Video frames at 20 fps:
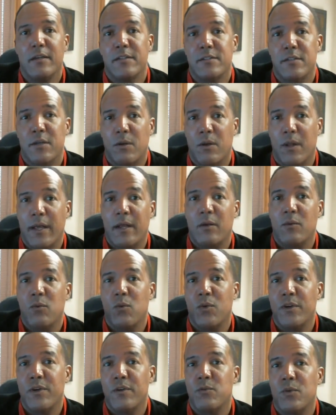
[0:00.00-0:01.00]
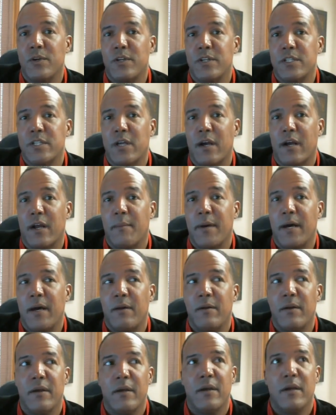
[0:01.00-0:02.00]
So like when you're when you're talking
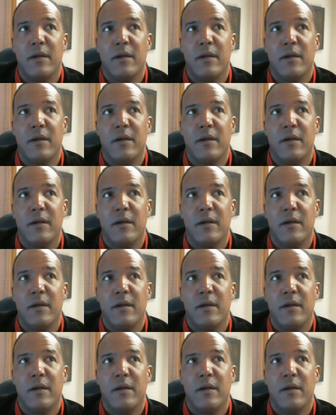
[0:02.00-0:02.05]
about,